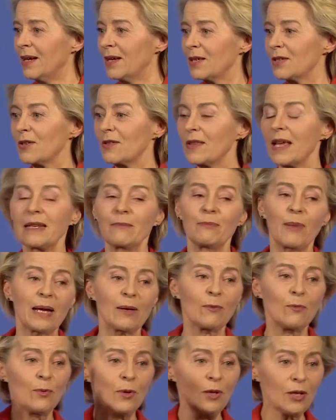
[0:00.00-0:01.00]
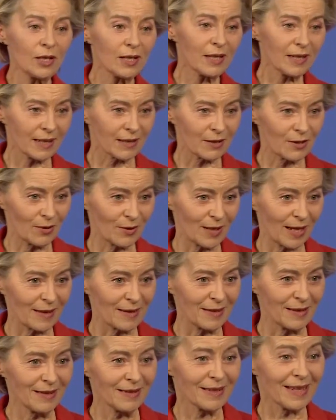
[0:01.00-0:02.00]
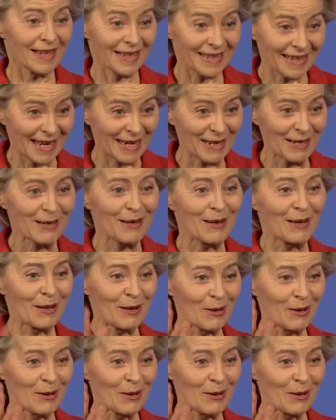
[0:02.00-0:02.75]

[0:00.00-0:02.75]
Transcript: so that by working together, again,